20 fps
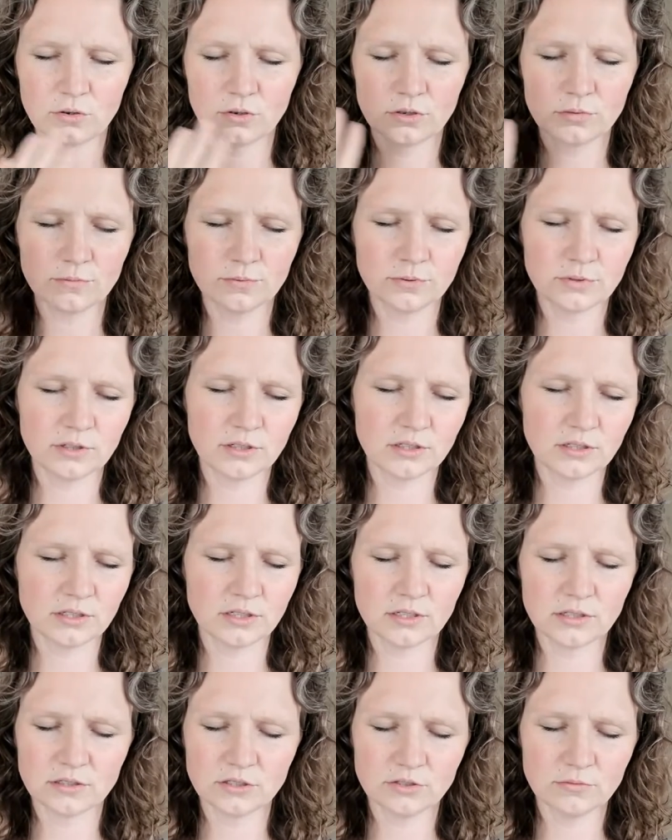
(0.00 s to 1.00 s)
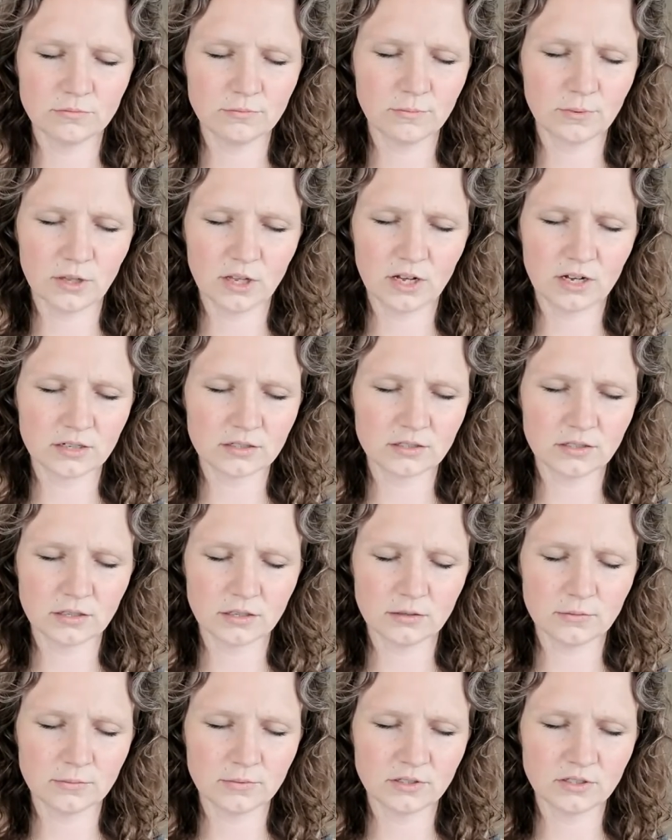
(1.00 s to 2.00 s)
completely blocked
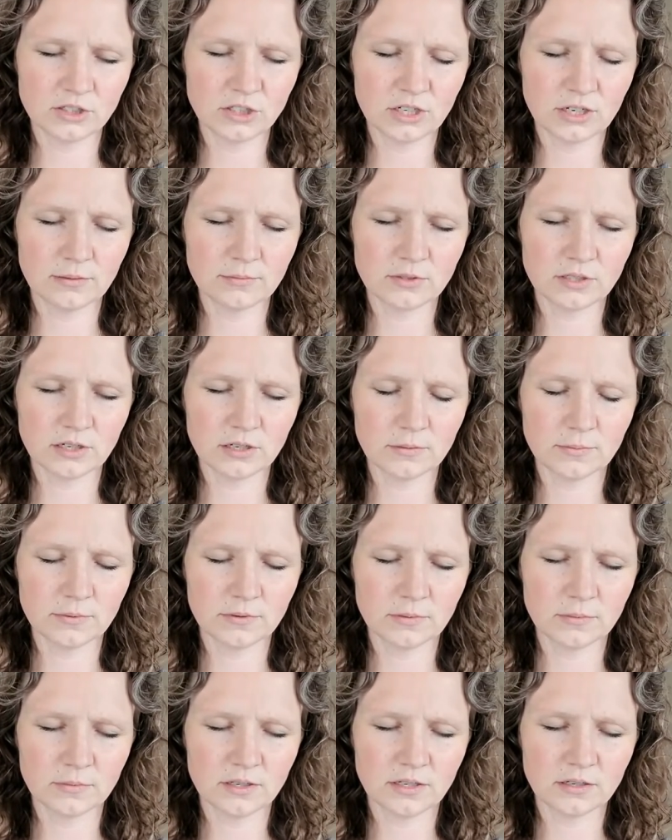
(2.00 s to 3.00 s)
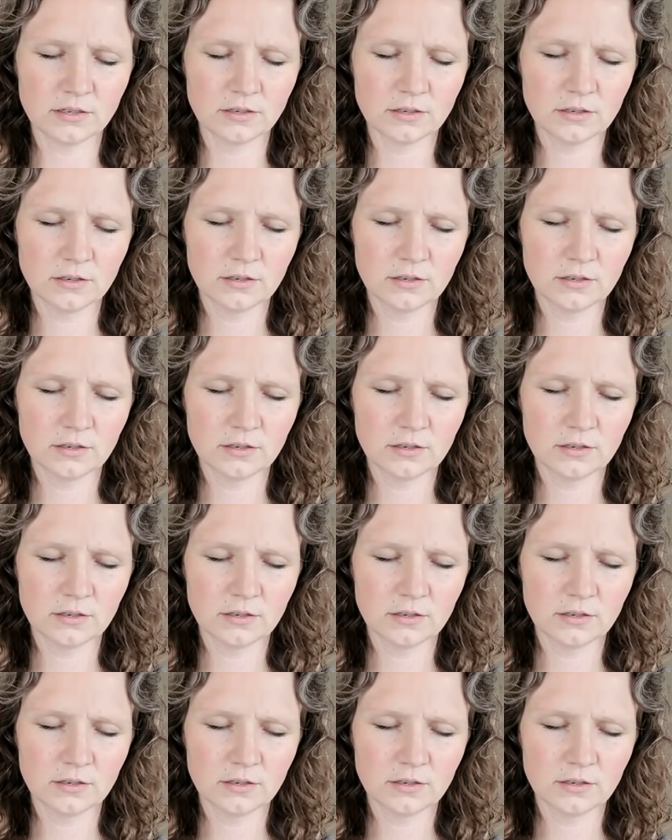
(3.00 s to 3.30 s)
up and jammed up. I mean,